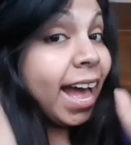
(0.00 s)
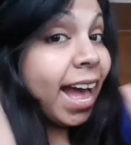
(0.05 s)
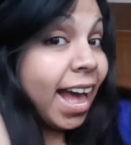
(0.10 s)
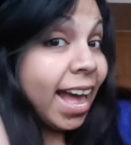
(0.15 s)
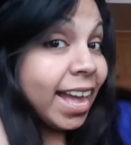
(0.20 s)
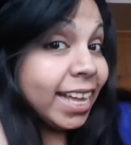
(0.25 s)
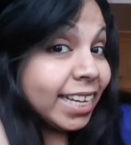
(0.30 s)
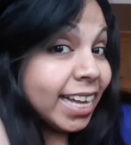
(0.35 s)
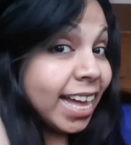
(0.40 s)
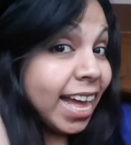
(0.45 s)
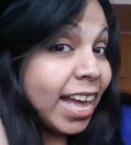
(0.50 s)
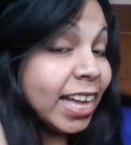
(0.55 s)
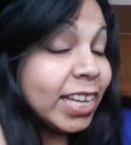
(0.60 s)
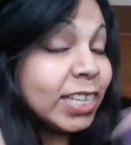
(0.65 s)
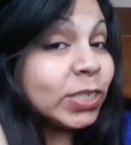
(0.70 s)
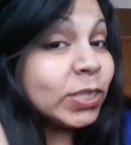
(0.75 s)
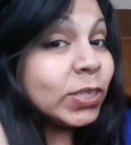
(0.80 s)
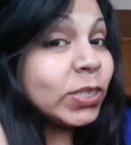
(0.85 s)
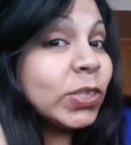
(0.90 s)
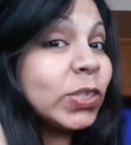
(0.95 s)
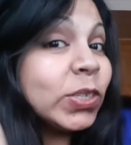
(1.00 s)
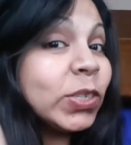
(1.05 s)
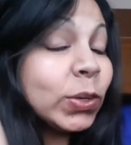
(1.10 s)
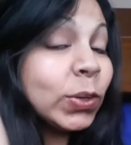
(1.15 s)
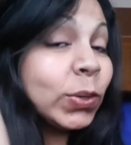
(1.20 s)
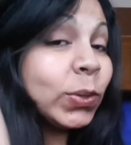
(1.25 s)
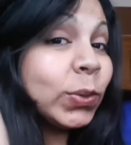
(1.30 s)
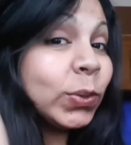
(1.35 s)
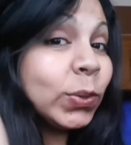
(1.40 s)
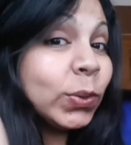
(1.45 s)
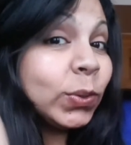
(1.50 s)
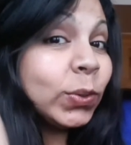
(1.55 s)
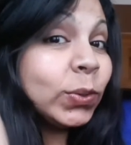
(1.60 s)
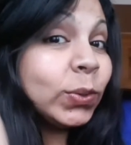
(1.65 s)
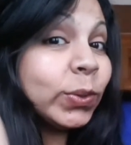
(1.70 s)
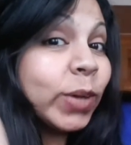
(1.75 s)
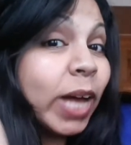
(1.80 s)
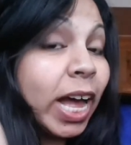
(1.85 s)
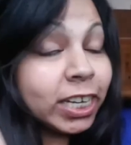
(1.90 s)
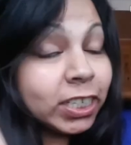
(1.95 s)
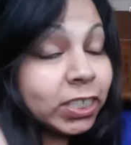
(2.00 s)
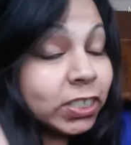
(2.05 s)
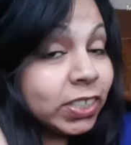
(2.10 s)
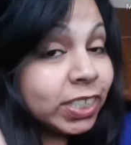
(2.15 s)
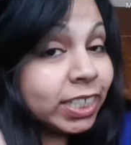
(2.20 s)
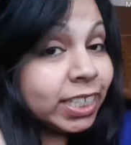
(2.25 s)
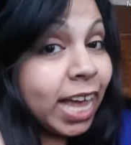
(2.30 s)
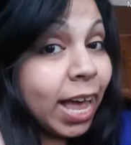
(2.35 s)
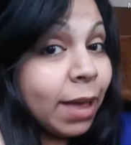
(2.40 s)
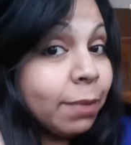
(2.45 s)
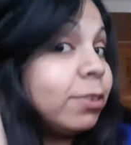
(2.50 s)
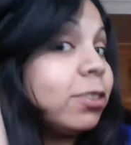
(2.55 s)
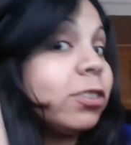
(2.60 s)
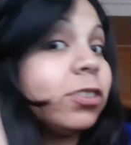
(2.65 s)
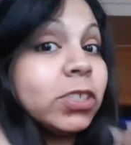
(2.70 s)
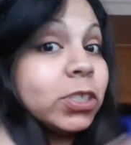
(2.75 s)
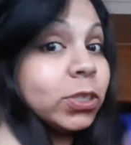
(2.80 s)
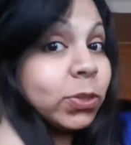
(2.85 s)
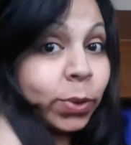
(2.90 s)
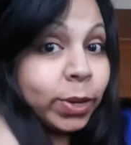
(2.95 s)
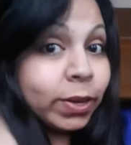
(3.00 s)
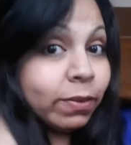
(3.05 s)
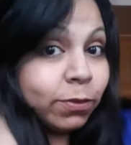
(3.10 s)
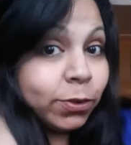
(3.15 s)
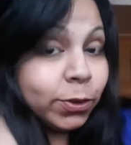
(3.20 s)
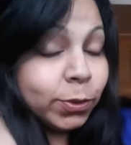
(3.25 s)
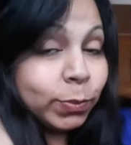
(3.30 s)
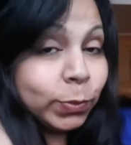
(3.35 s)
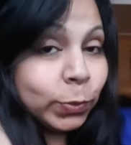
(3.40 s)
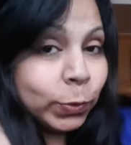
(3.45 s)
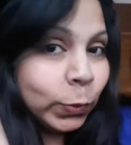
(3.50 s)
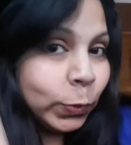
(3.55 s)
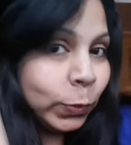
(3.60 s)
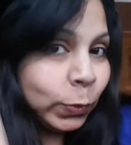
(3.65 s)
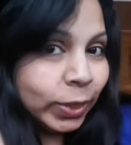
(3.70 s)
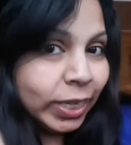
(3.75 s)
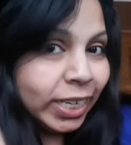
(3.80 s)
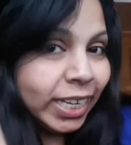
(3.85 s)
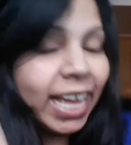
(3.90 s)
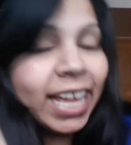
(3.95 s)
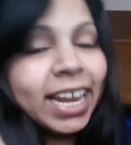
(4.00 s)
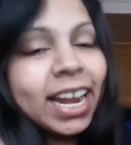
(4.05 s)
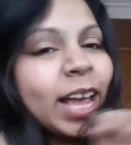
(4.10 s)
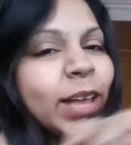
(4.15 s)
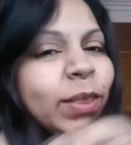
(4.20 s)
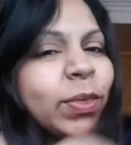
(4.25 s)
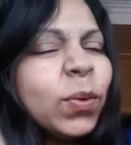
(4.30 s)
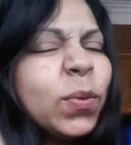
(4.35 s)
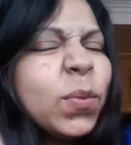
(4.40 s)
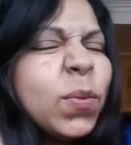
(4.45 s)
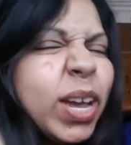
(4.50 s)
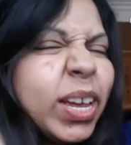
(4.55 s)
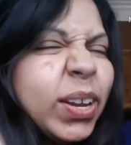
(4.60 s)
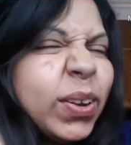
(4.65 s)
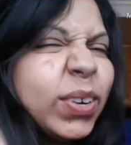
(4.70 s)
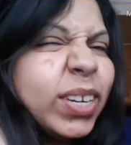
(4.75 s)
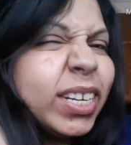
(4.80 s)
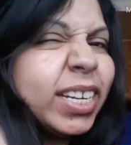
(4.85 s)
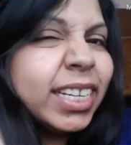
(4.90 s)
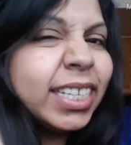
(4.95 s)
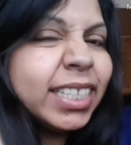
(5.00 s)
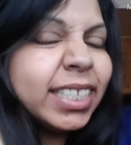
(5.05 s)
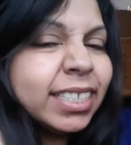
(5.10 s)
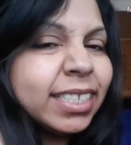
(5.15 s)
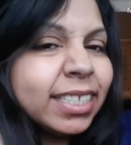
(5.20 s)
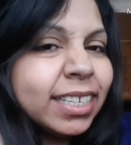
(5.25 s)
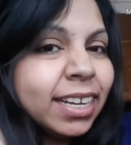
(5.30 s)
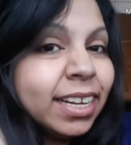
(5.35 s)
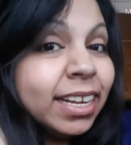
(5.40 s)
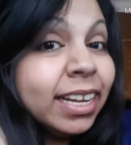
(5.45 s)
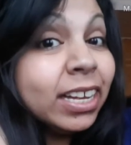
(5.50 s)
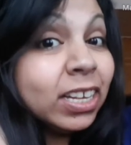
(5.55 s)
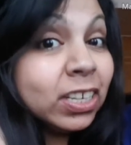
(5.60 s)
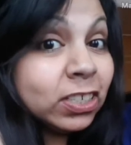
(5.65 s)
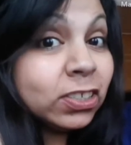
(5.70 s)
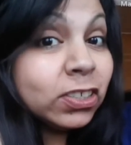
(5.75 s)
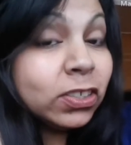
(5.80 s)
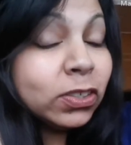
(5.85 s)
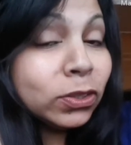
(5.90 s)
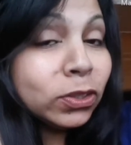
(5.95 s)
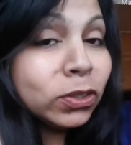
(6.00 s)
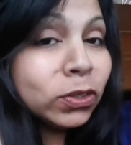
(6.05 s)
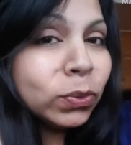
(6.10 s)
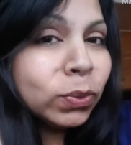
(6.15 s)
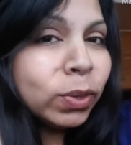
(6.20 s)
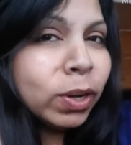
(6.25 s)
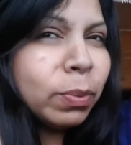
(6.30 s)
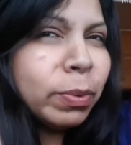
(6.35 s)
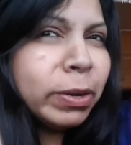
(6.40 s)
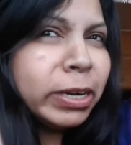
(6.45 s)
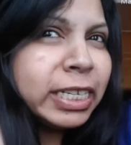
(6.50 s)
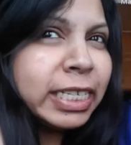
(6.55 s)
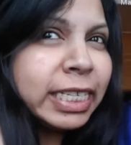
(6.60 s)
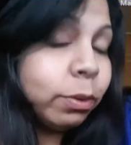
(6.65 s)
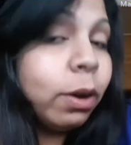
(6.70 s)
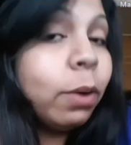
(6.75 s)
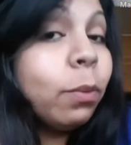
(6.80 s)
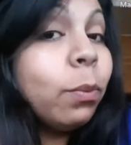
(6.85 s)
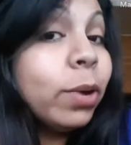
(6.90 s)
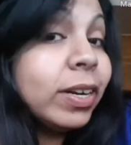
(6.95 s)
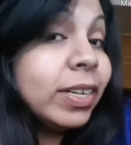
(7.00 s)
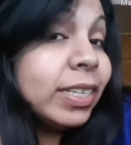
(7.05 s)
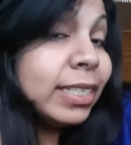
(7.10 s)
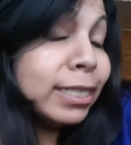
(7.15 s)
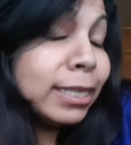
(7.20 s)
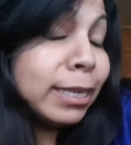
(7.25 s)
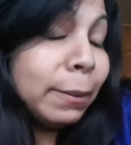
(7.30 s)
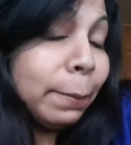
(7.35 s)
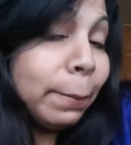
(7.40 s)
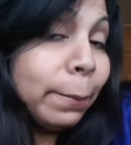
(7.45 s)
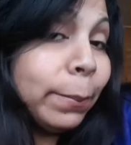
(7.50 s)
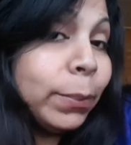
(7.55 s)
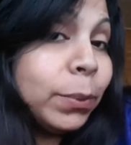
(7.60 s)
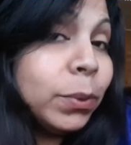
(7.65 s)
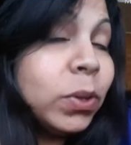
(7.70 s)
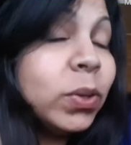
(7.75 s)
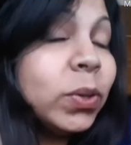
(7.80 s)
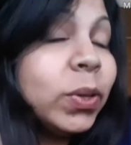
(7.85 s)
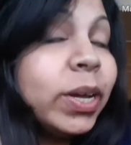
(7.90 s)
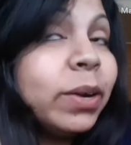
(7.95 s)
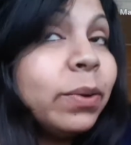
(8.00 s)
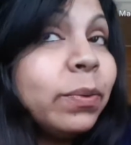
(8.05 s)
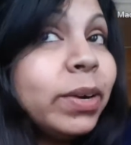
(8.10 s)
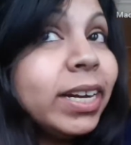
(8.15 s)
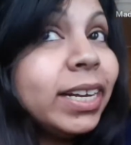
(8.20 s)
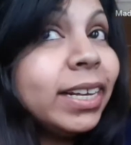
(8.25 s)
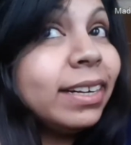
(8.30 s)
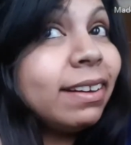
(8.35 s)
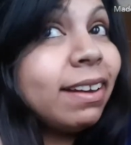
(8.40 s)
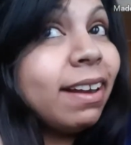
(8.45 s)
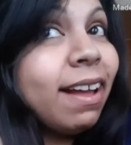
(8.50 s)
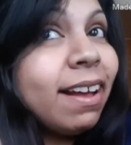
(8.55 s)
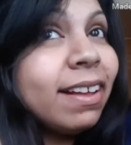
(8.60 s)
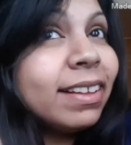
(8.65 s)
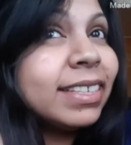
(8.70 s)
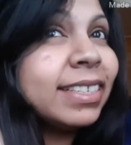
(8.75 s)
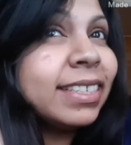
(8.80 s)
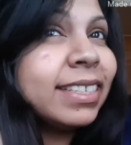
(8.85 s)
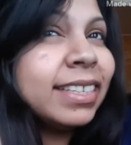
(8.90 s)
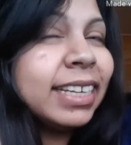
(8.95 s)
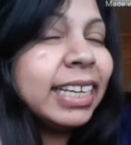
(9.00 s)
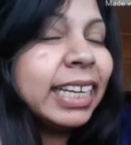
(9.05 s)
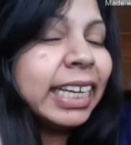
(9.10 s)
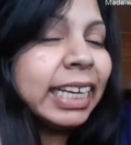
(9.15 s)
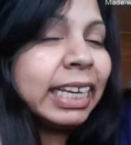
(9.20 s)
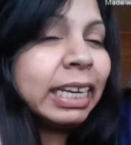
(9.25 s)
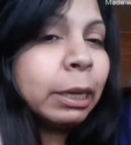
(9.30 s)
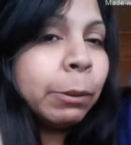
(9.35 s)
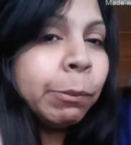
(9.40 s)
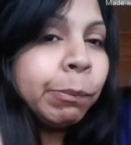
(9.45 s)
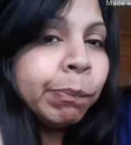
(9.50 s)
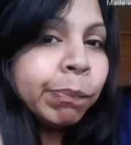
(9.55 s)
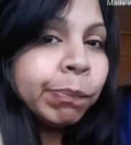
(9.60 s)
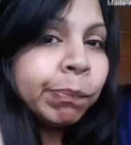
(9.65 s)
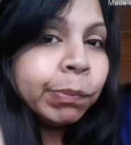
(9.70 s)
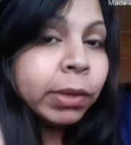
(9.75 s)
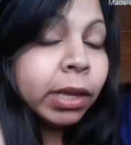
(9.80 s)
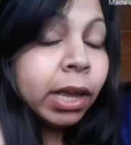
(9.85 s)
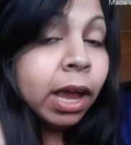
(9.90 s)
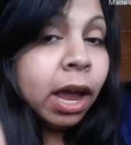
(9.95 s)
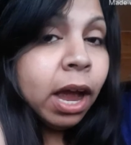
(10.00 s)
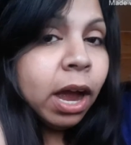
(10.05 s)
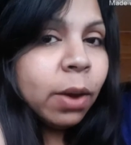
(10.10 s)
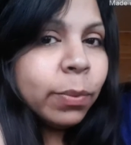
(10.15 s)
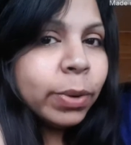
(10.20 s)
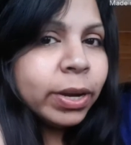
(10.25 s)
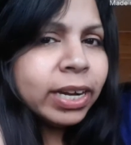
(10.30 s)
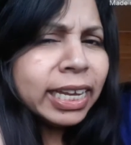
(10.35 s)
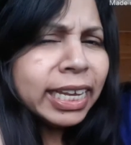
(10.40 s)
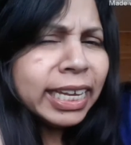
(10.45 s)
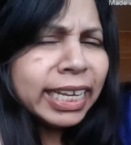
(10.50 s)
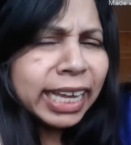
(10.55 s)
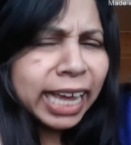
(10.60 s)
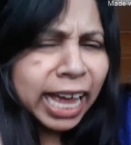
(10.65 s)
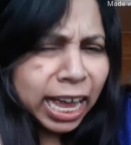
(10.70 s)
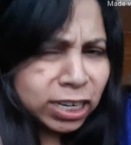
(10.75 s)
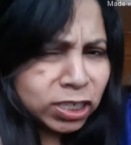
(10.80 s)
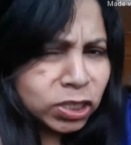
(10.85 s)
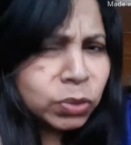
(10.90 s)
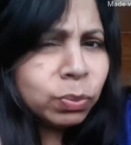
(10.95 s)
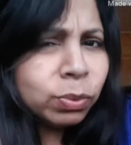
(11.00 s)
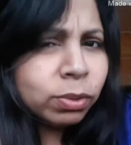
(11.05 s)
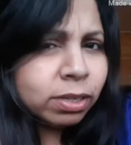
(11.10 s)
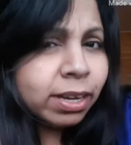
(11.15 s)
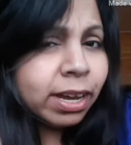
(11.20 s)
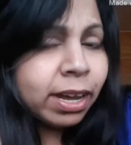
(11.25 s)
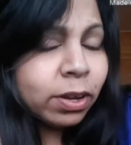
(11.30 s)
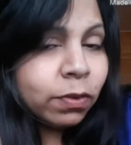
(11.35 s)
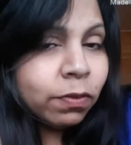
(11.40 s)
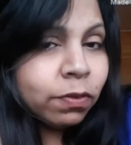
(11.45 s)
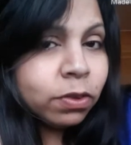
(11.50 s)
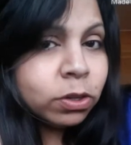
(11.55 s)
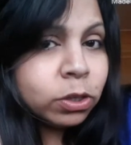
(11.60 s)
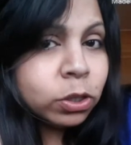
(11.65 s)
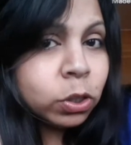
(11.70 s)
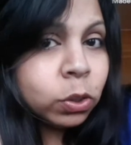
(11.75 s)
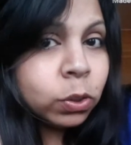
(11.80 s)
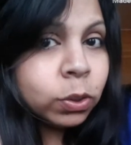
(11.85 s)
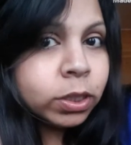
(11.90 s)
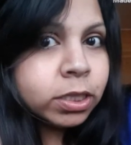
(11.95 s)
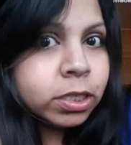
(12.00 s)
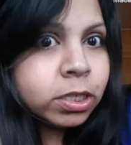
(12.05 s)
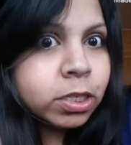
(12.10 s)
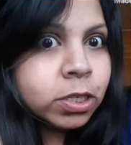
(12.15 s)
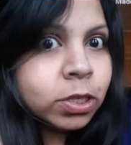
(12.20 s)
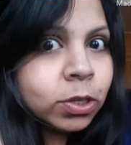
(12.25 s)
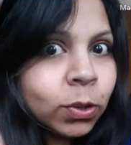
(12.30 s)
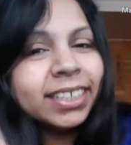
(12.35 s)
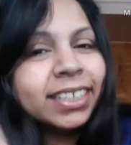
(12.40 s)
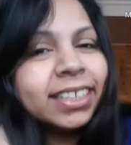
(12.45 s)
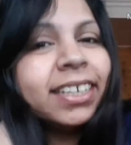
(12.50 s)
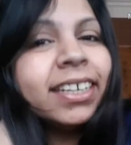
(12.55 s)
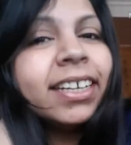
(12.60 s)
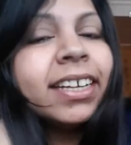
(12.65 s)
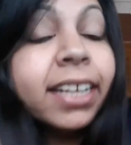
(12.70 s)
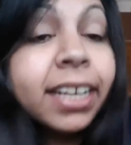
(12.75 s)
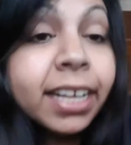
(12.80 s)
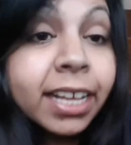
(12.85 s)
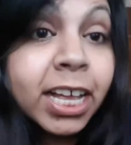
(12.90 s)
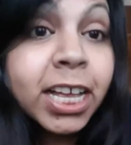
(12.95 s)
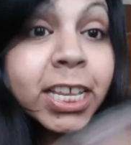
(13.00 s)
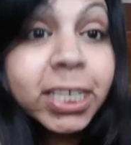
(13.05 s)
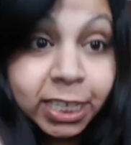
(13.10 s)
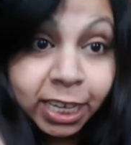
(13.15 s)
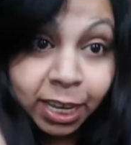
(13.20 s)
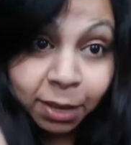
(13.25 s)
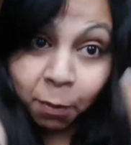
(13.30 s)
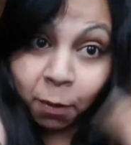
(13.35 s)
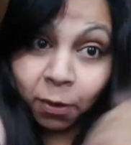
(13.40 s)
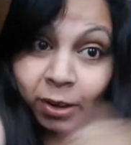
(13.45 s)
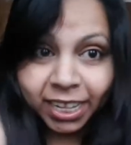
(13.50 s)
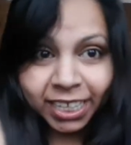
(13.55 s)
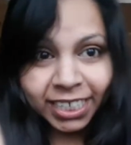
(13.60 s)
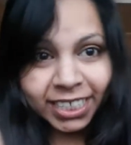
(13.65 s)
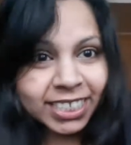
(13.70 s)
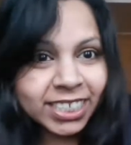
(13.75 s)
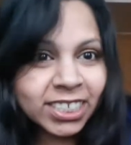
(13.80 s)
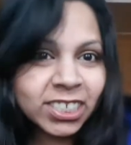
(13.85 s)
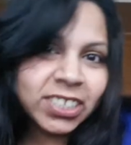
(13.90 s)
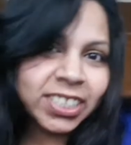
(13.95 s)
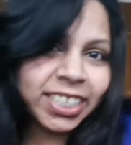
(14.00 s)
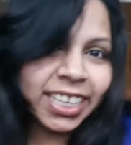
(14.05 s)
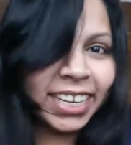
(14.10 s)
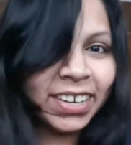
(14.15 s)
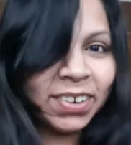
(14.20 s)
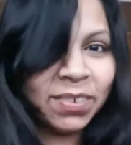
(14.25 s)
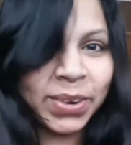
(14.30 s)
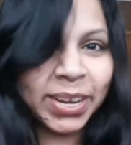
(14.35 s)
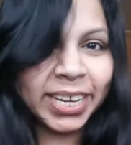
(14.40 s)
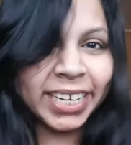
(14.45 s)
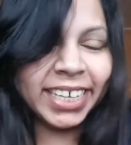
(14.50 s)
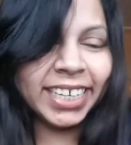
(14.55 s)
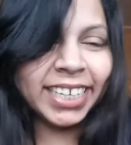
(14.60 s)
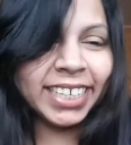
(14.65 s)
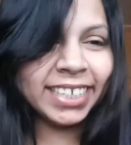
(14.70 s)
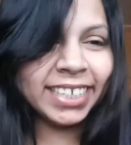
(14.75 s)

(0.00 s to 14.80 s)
Hi guys, so actually I was just going for a movie and I thought why not, let's just do a very simple, a very classy, a very casual kind of a look. So come on, let's just get ready.